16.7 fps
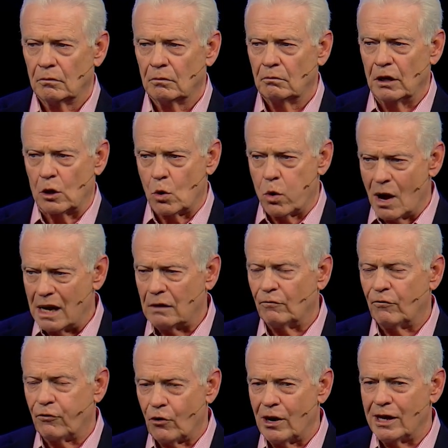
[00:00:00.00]
But
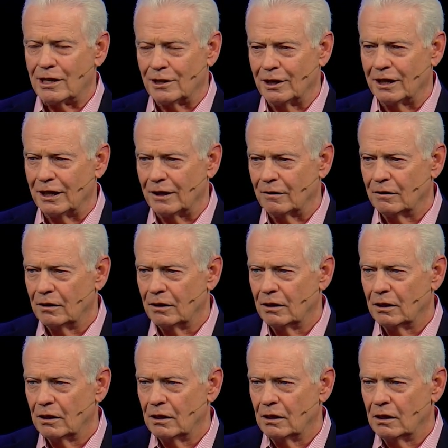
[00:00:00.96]
quite frankly,
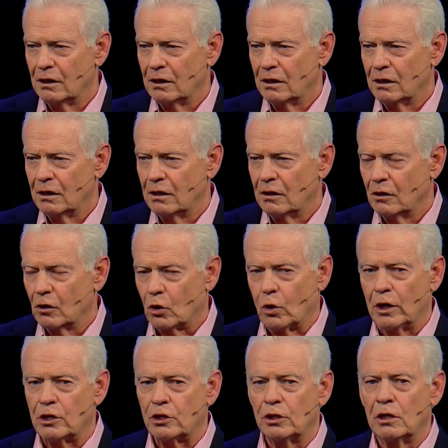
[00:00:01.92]

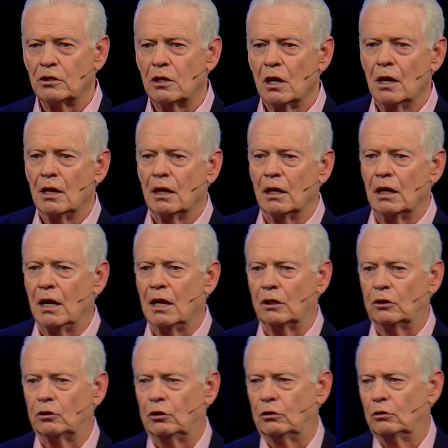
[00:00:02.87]
Christians
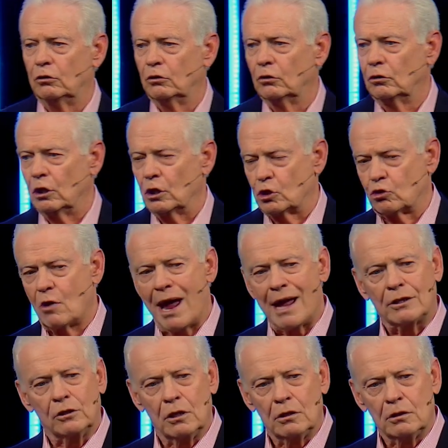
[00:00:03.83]
get
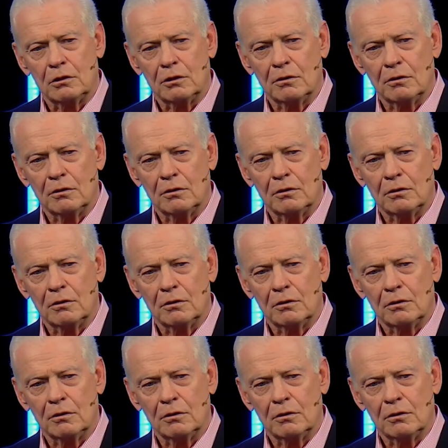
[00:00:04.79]
distracted.